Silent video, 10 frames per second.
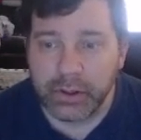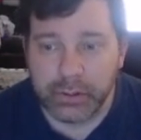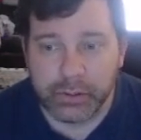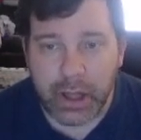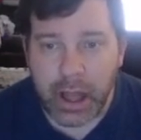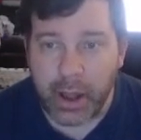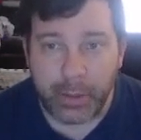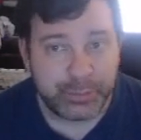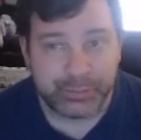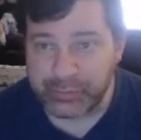
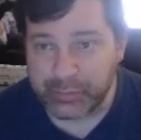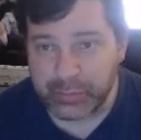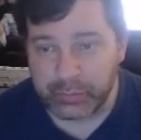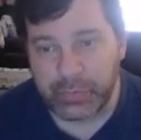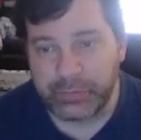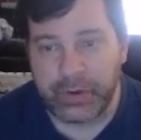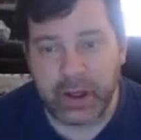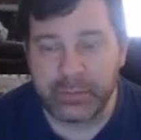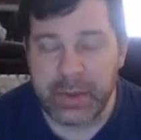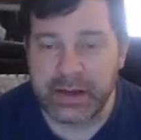But 5
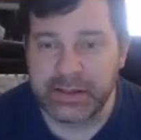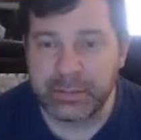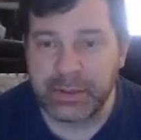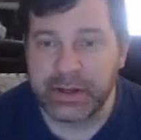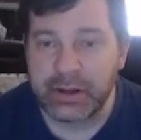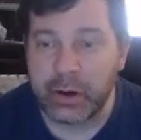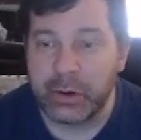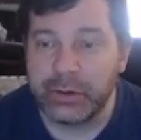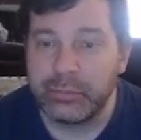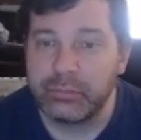mana to blink a card
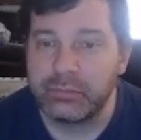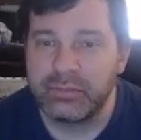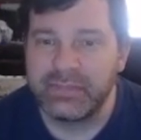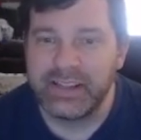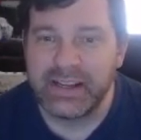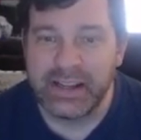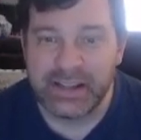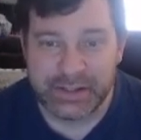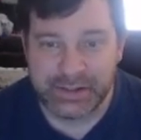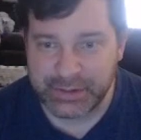
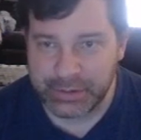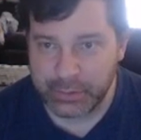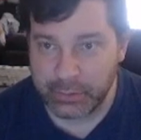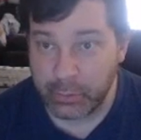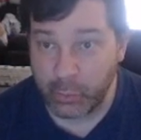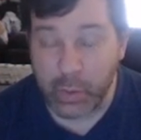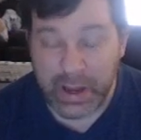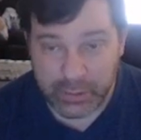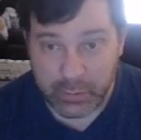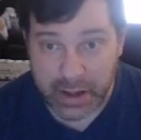is way too
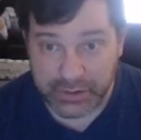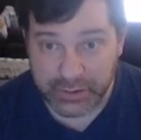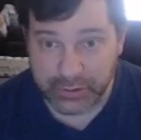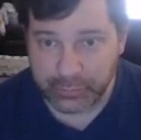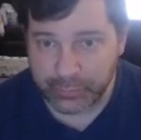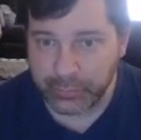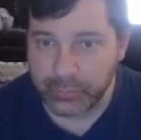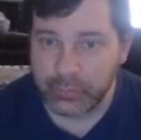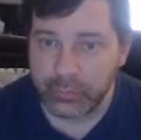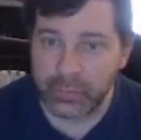much.
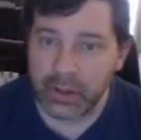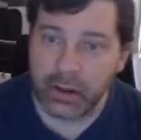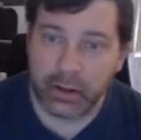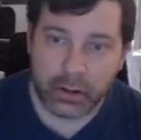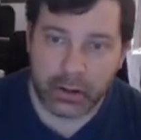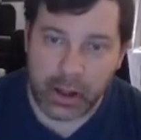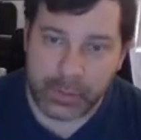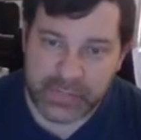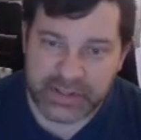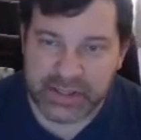
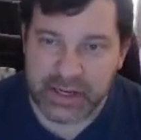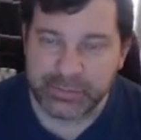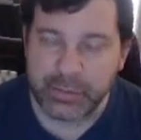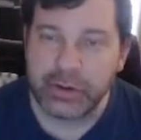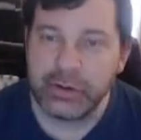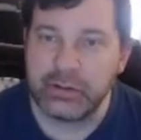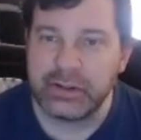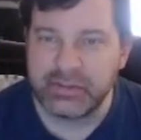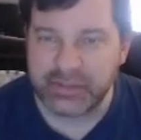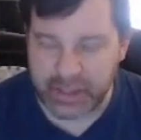Yes, it has partner, it
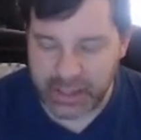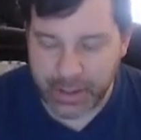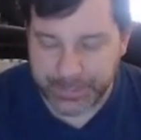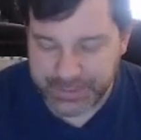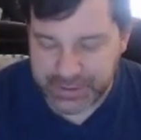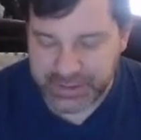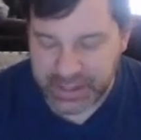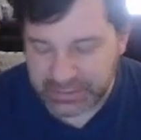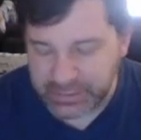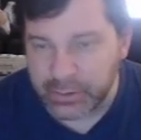helps it a
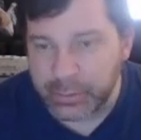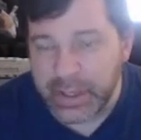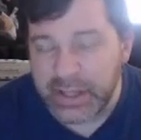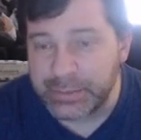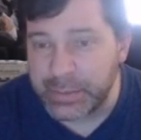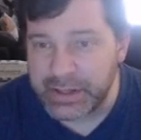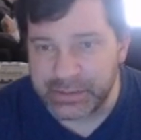little bit, but